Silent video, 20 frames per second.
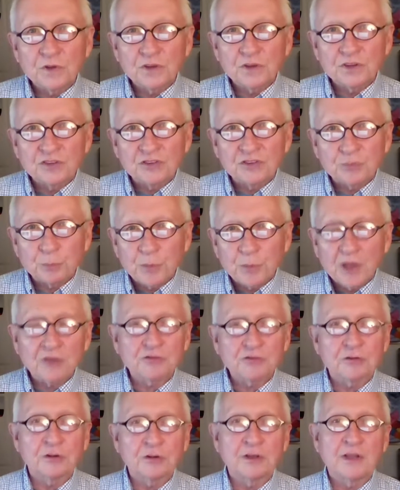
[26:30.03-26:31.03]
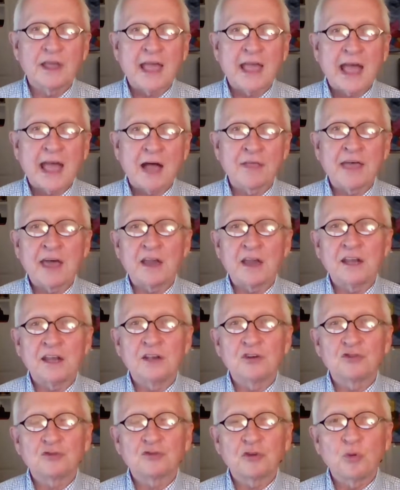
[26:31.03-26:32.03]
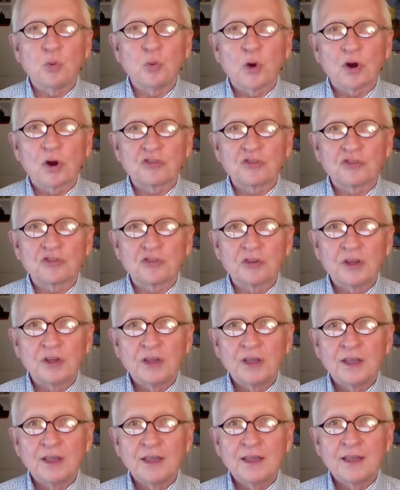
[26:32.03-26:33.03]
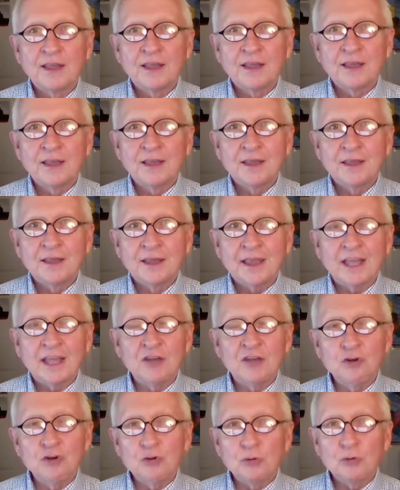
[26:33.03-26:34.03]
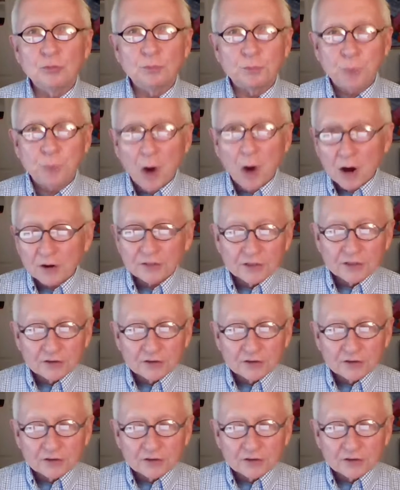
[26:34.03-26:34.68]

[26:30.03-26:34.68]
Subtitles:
especially how that industry works, and you part of the